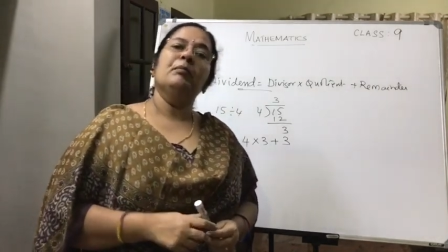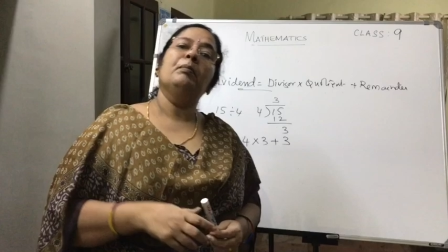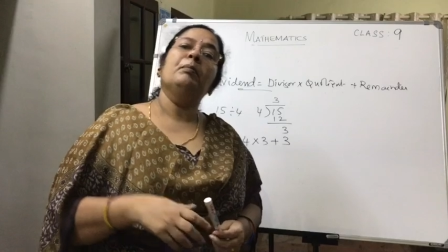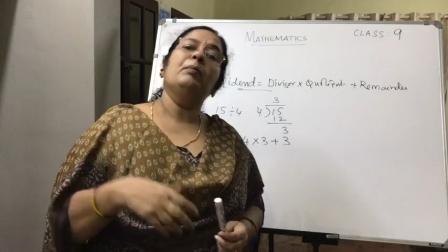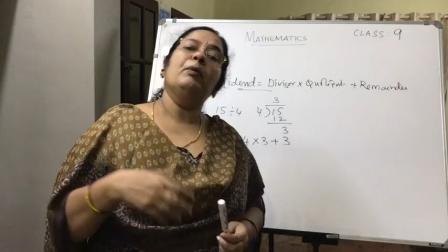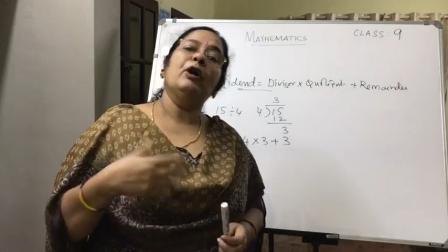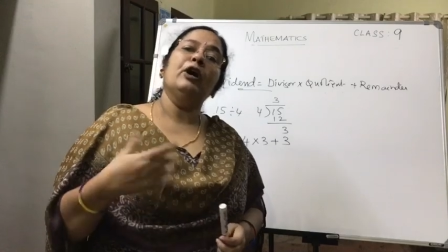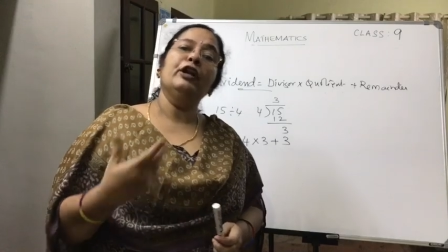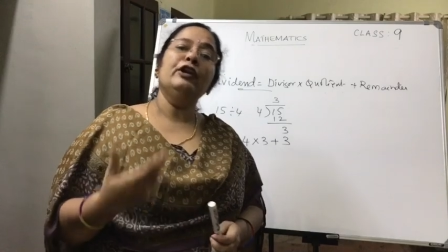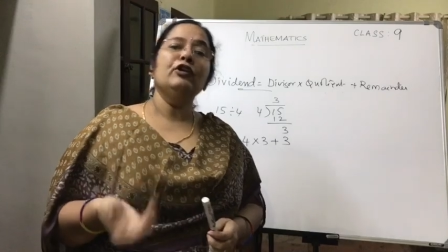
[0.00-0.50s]

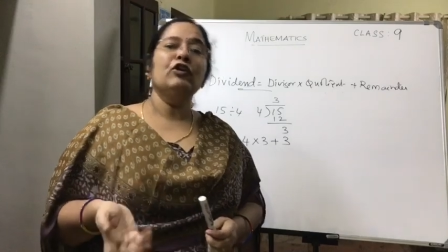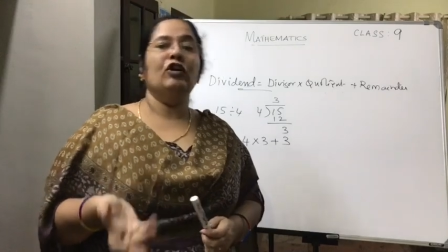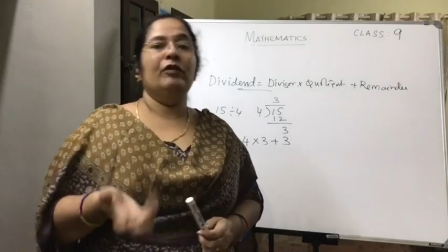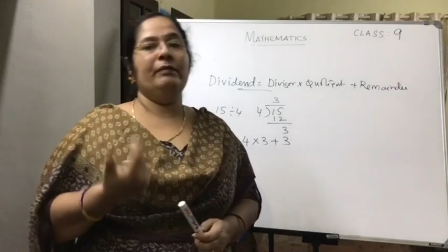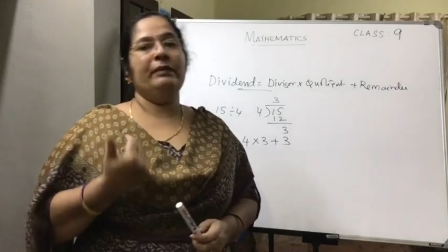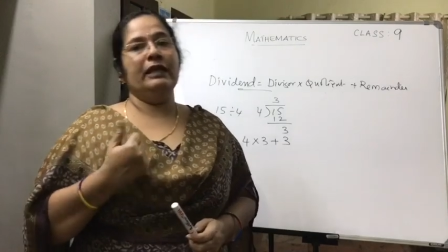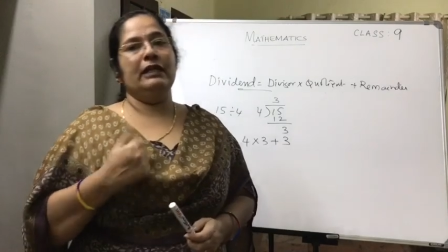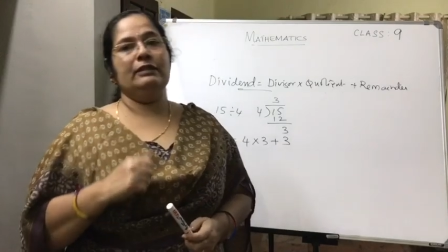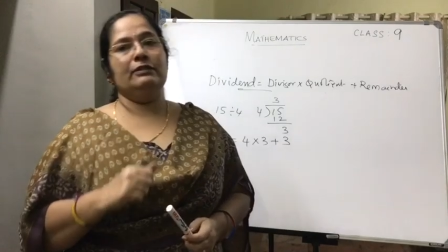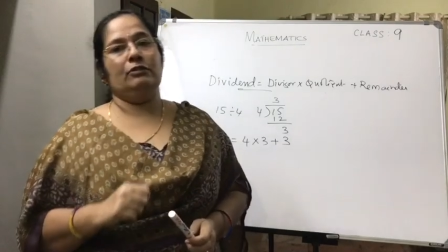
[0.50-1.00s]

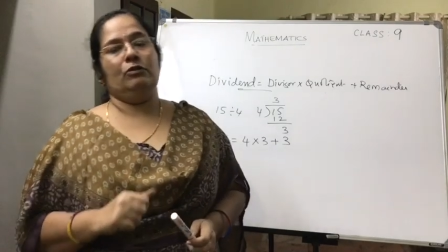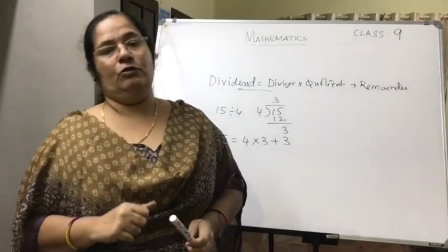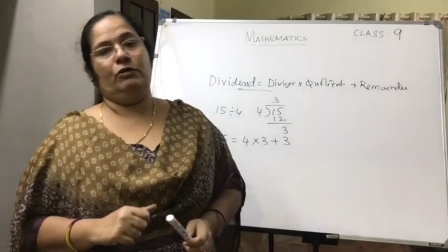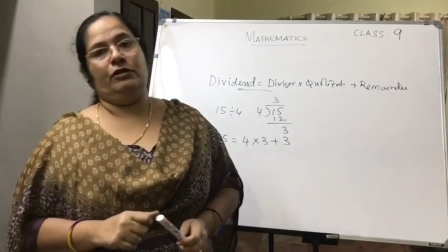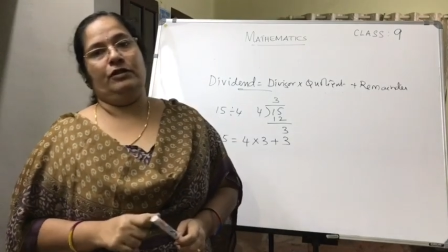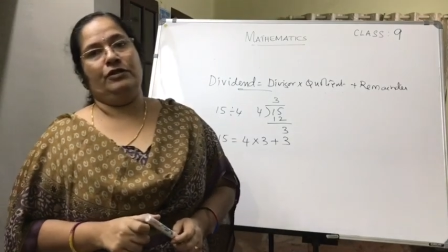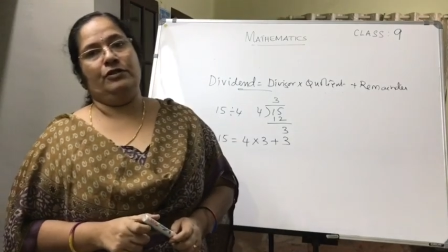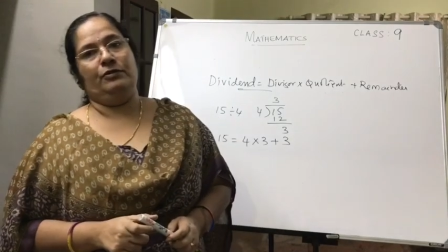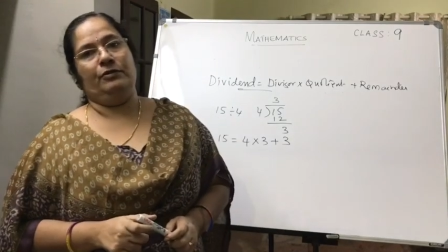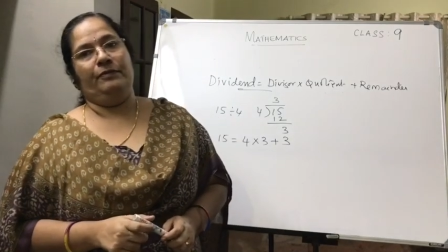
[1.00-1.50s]
polynomials
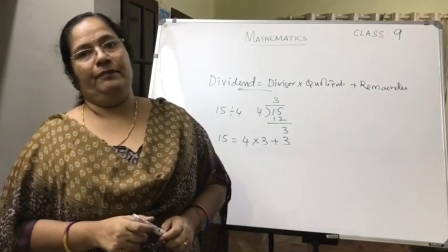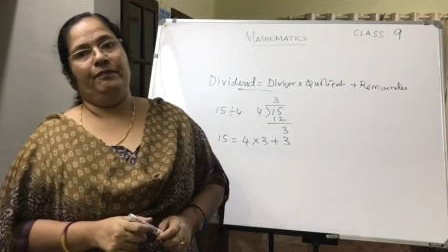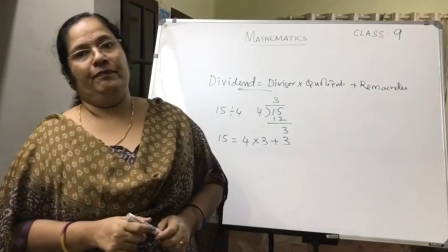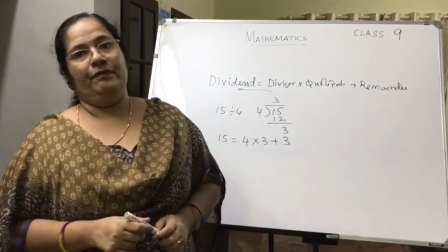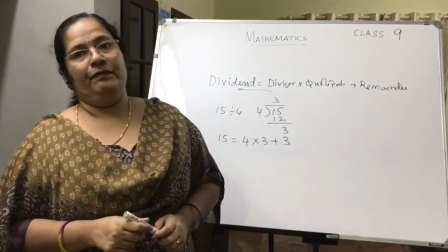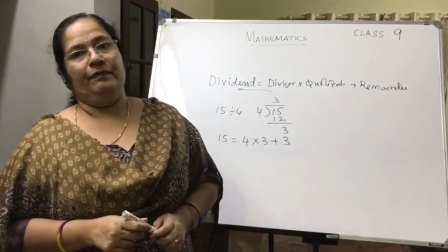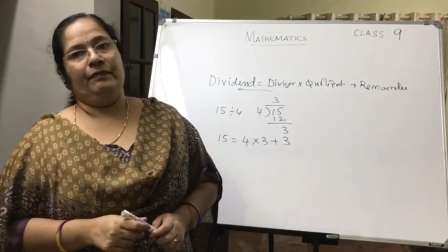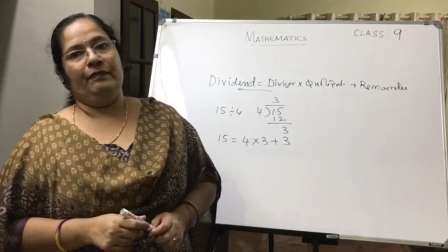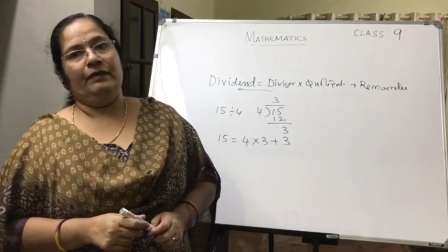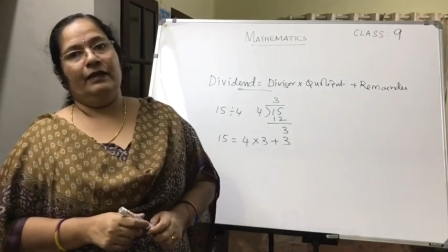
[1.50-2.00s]
also.
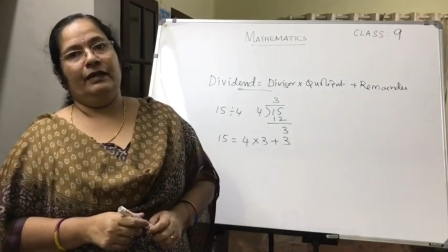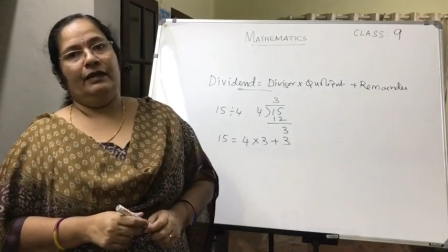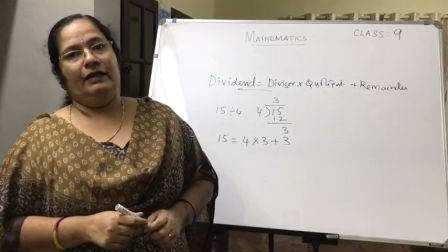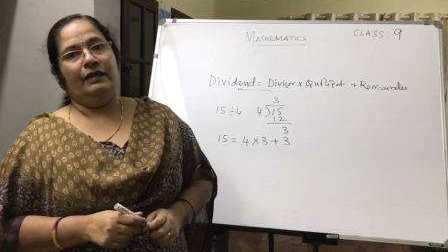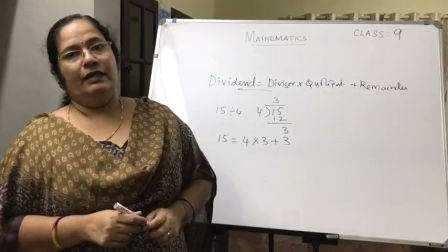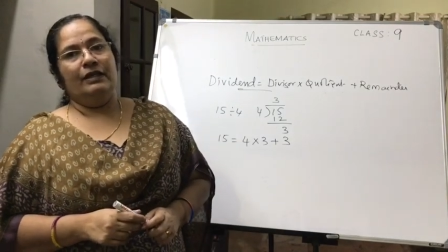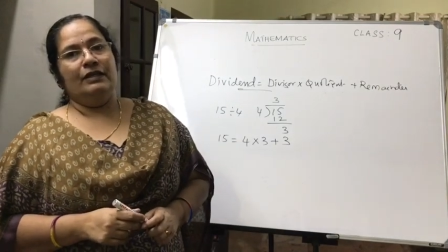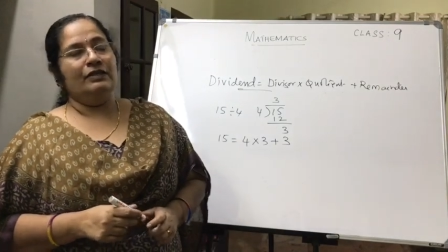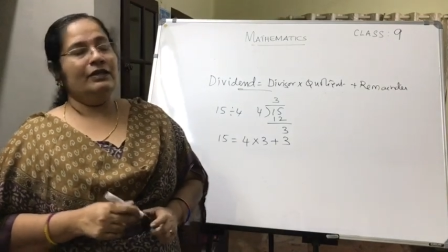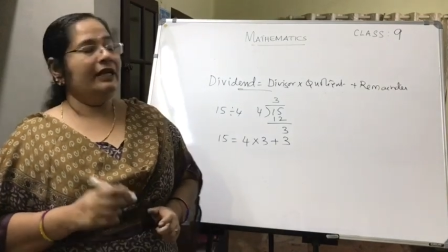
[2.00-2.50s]

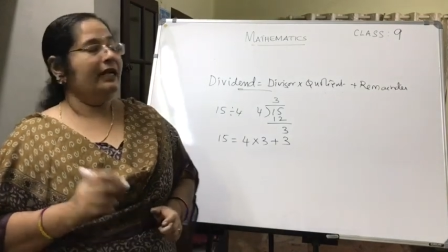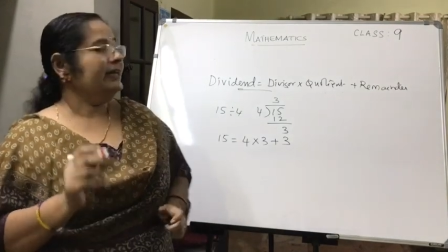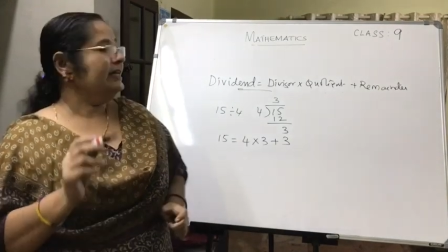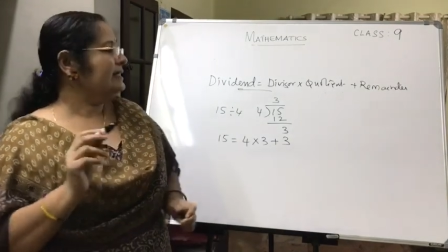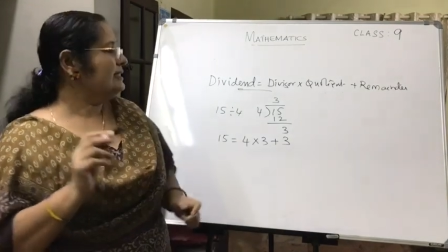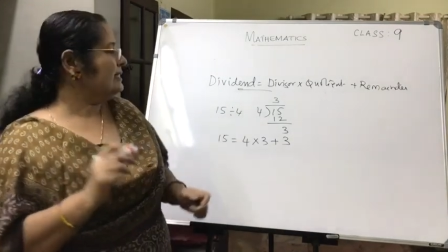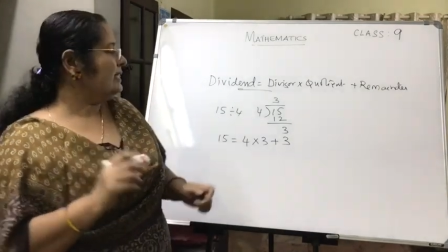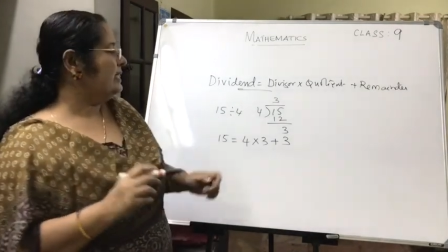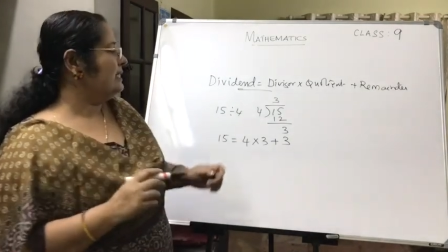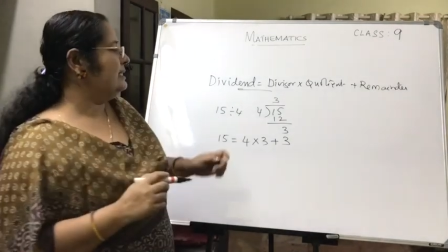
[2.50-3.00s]
So let us
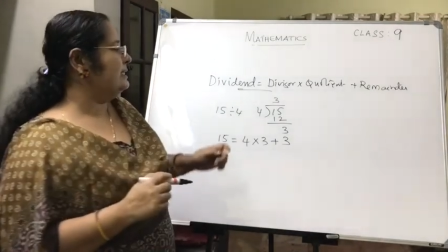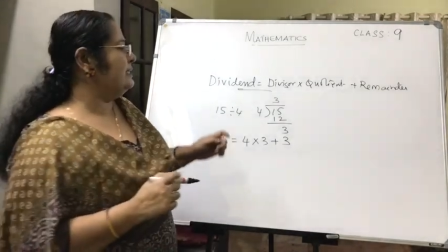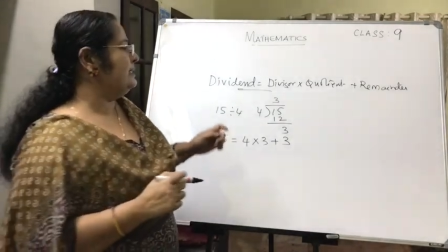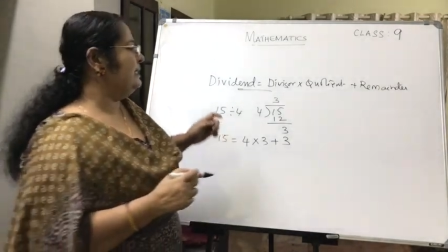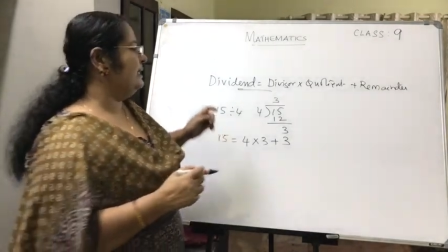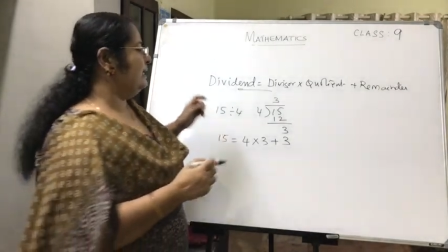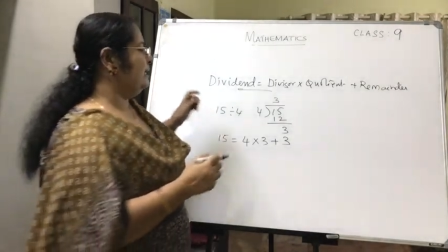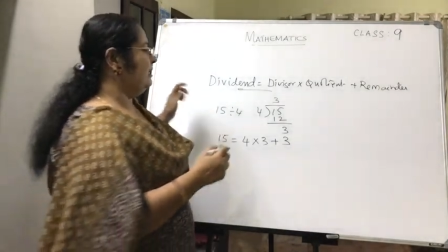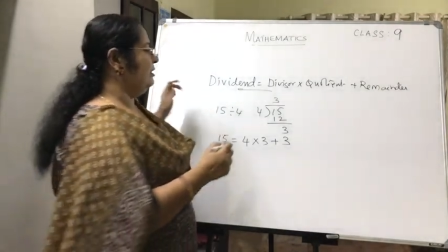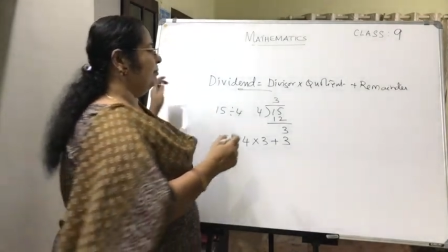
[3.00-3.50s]
consider a